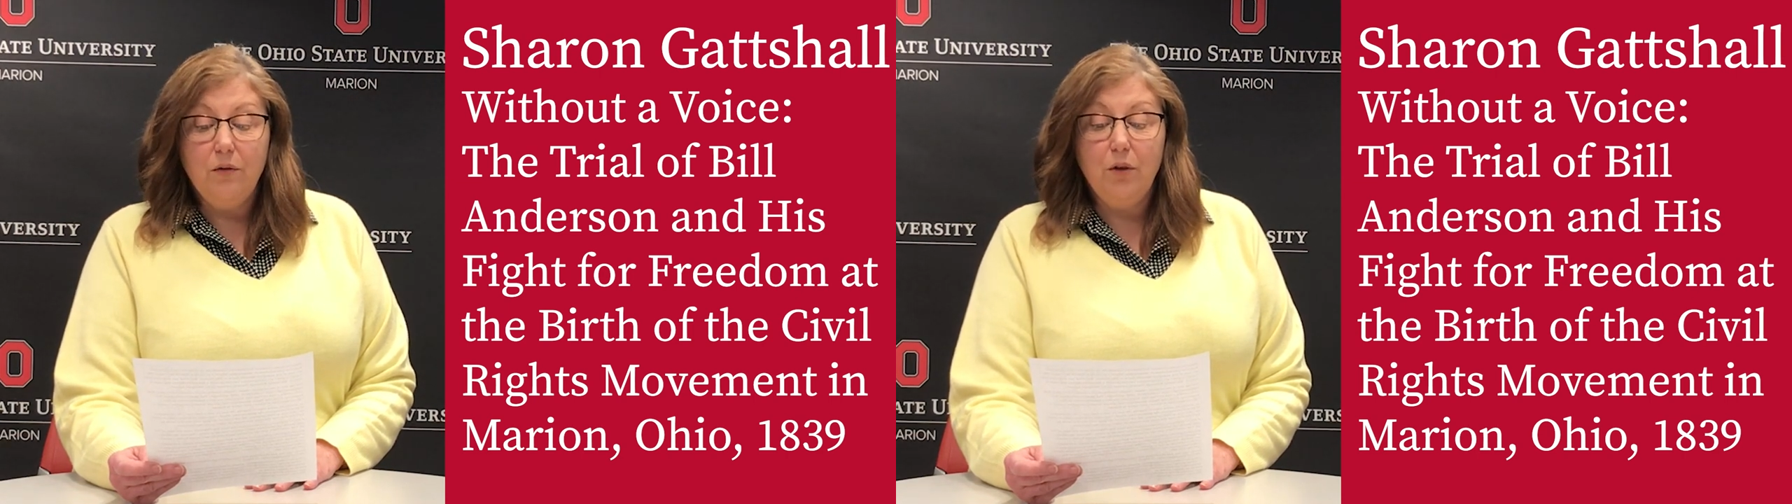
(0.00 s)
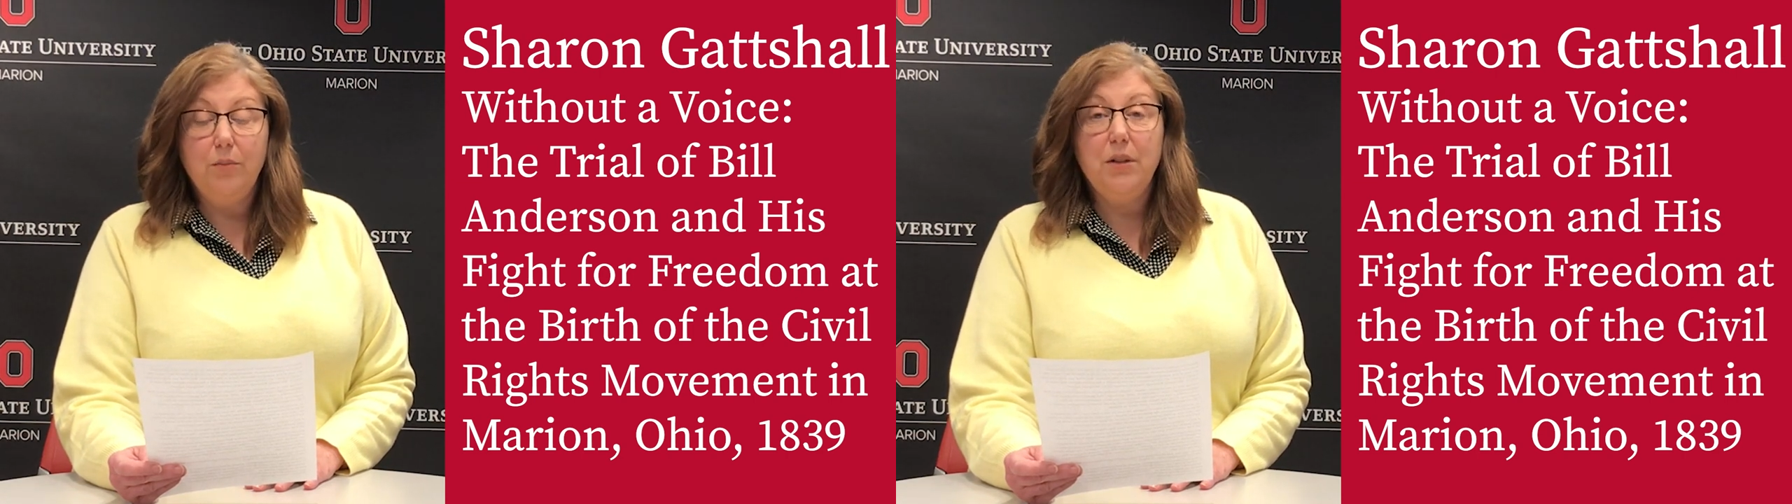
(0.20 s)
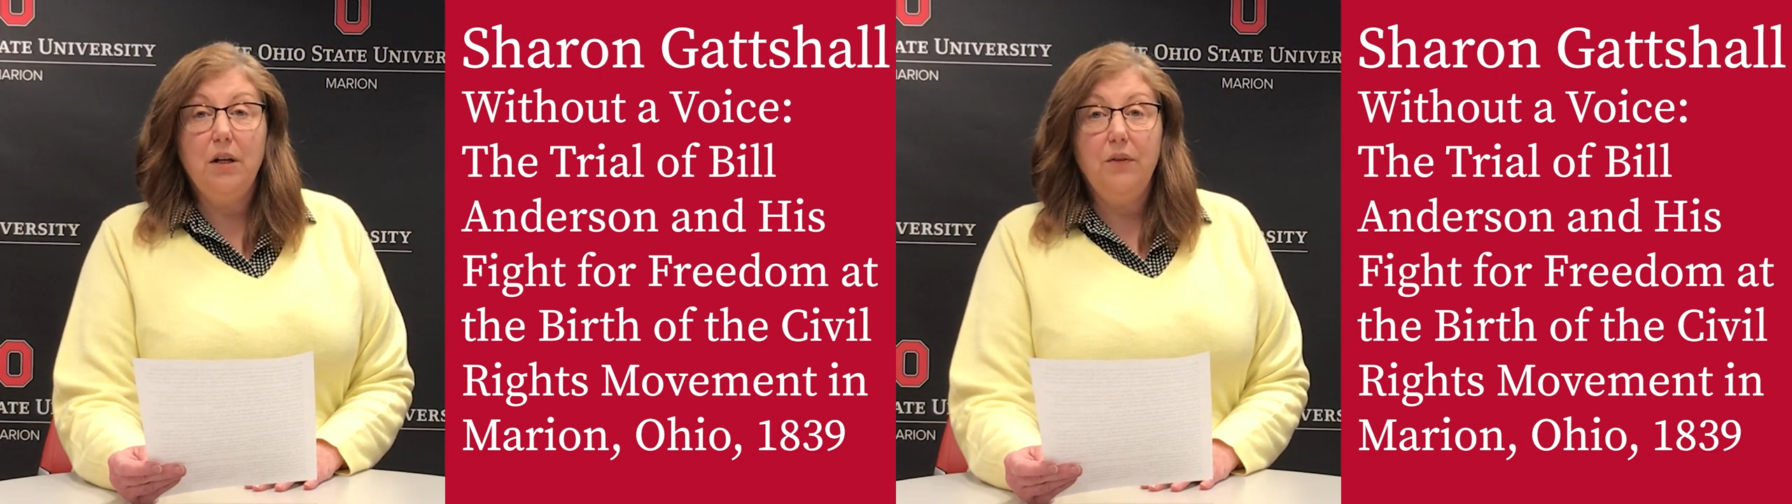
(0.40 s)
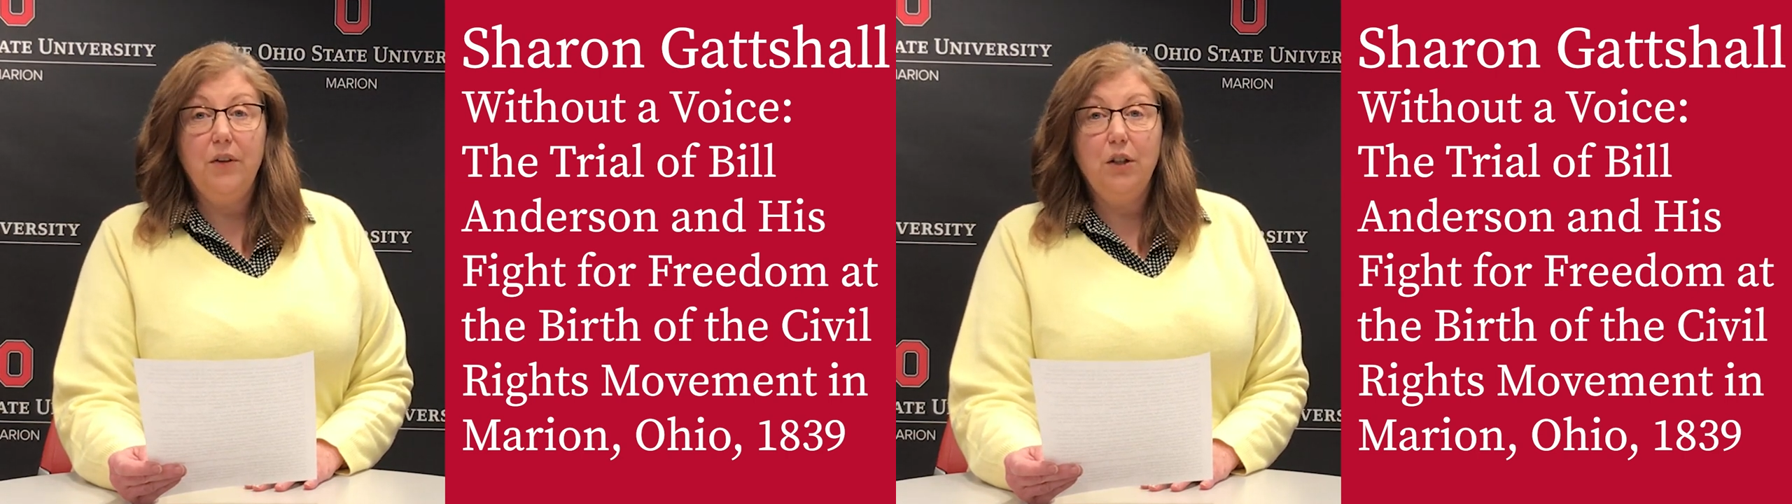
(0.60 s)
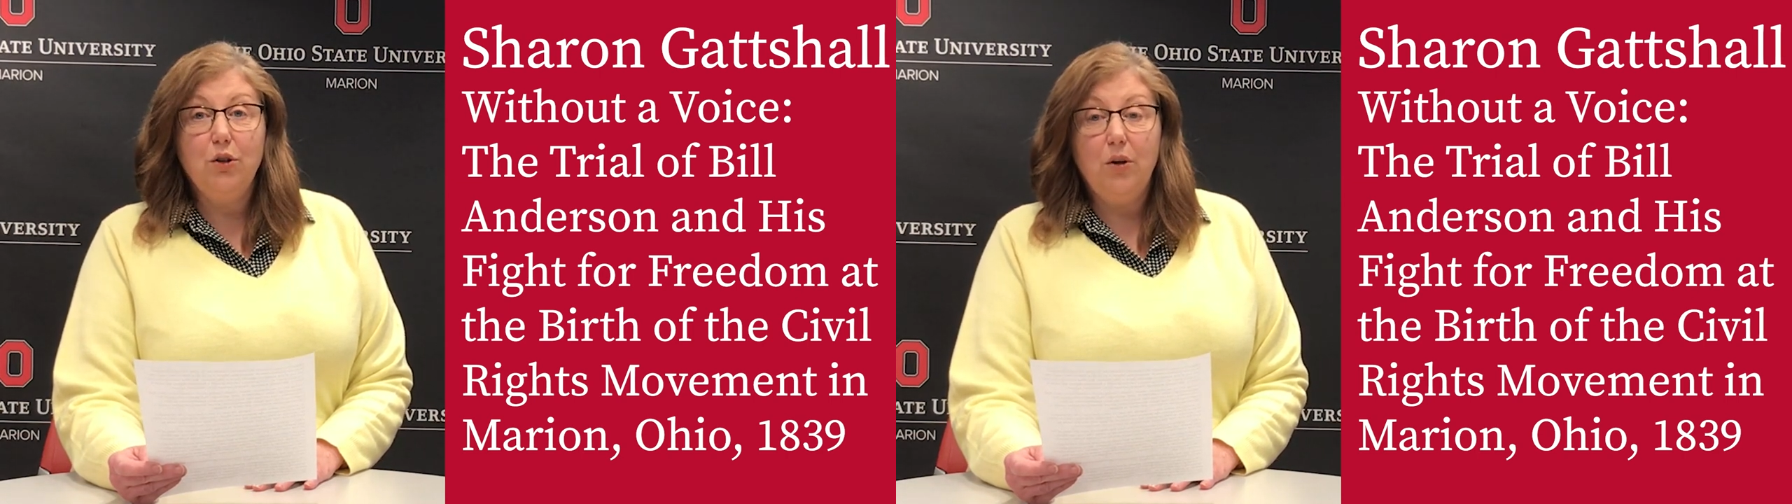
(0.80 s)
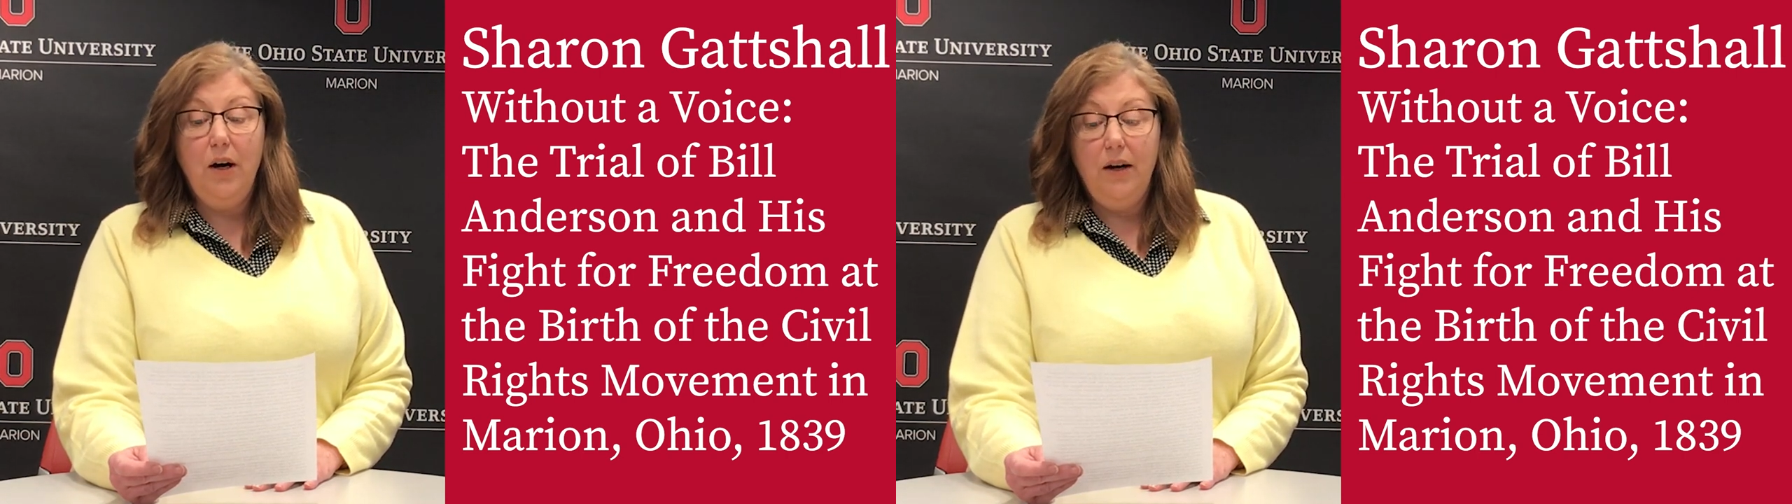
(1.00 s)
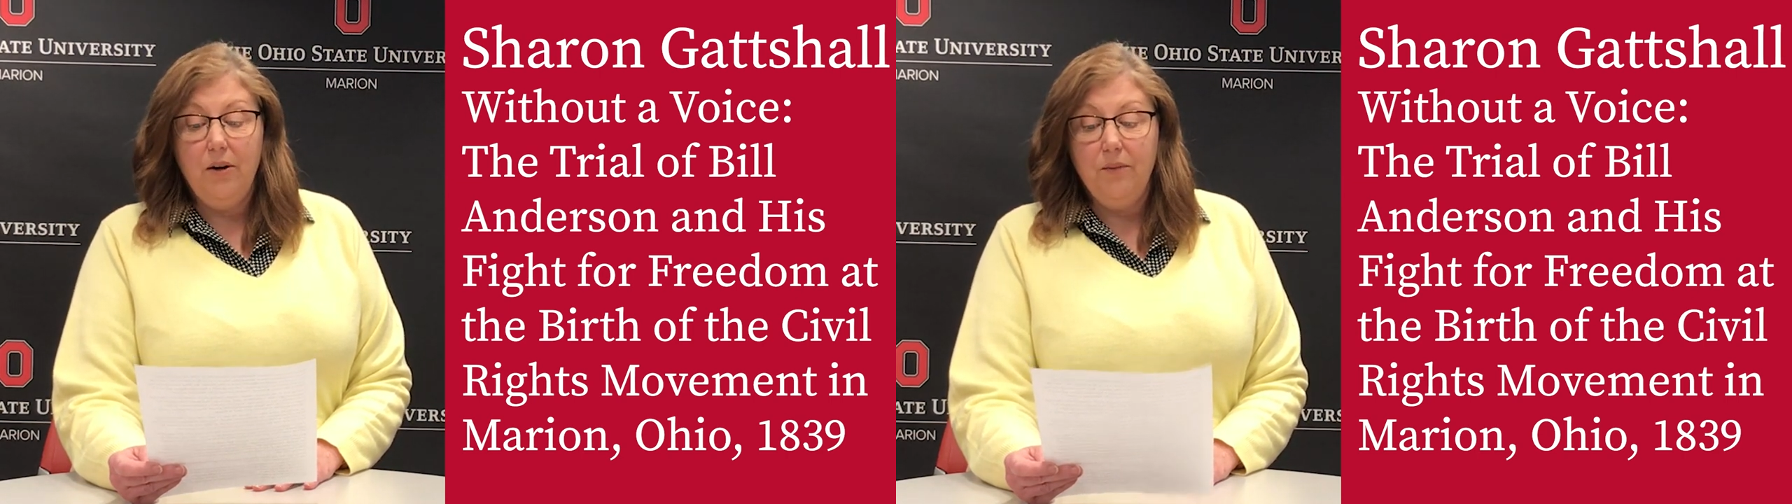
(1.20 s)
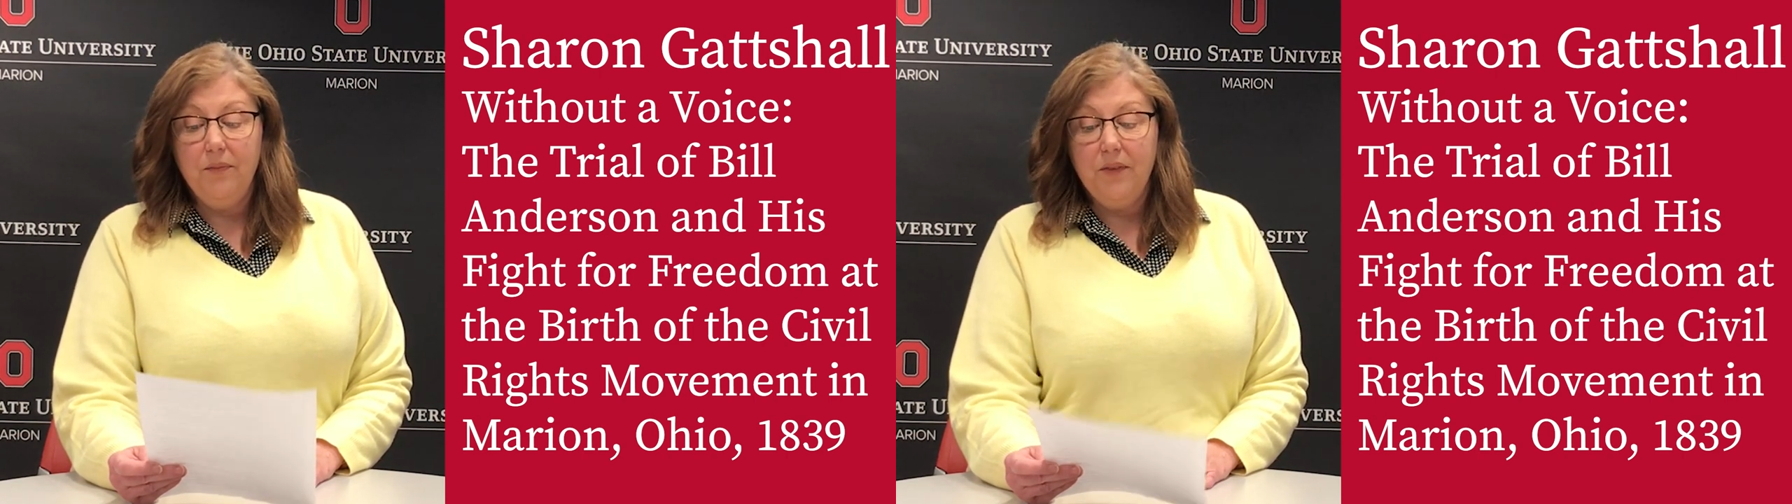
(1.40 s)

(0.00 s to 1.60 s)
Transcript: for himself in a trial.